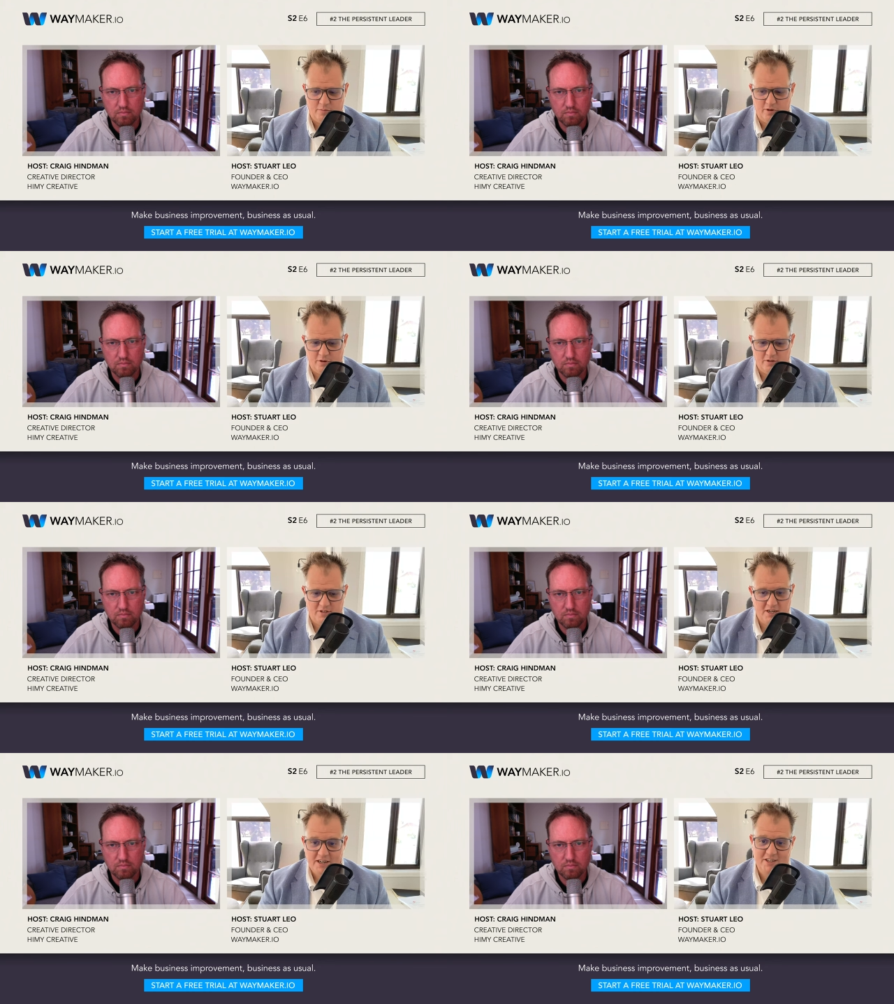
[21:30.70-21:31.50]
Speaker 1: because
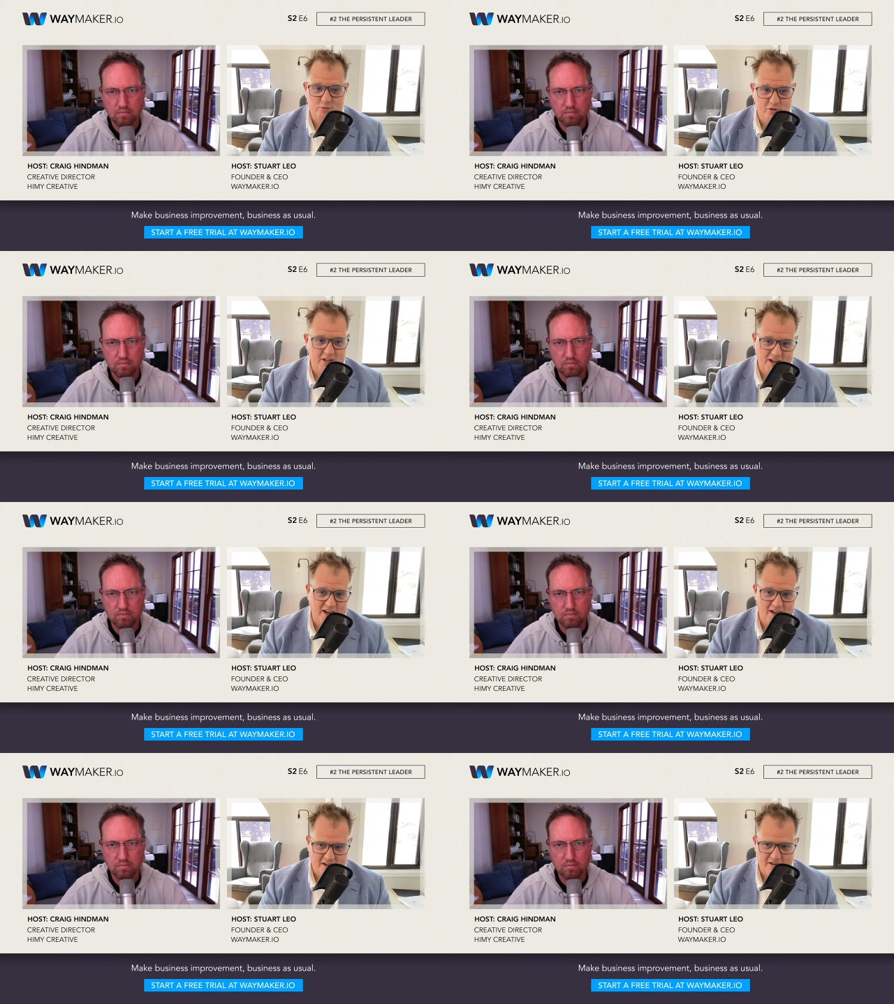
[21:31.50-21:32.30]
it is really
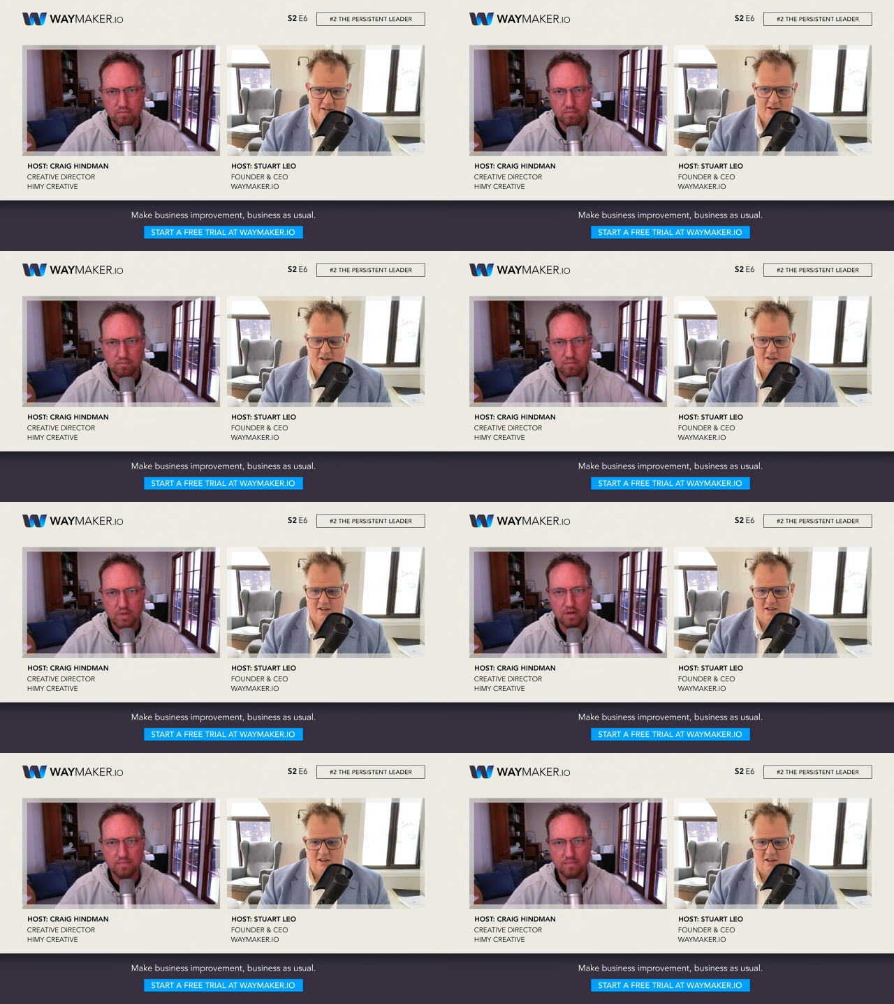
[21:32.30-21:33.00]
hard. Yeah.